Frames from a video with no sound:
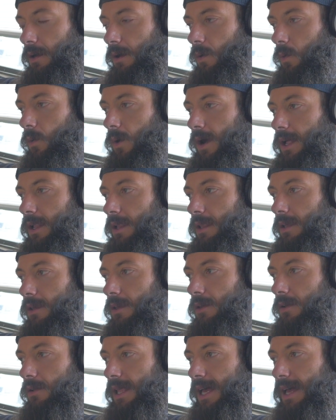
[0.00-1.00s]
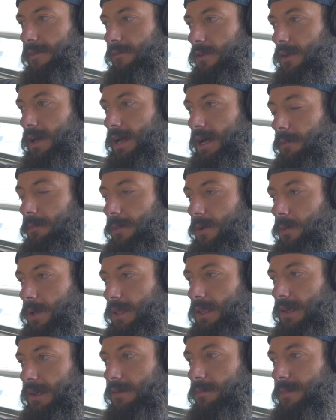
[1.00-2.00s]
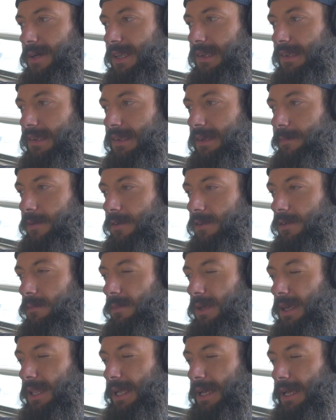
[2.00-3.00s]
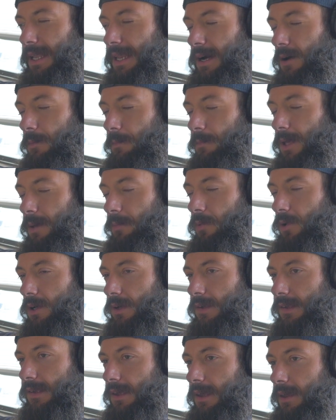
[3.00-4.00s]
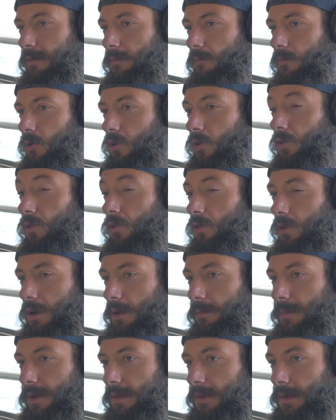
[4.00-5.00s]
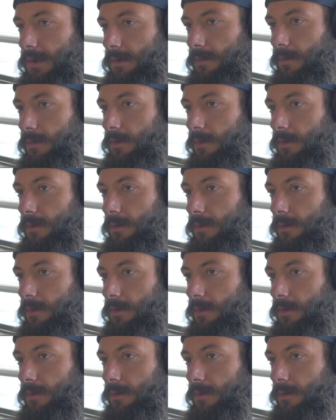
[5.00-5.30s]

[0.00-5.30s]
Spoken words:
Well, you'll have to help me with this, but it seems to me like now people are skiing more tournaments.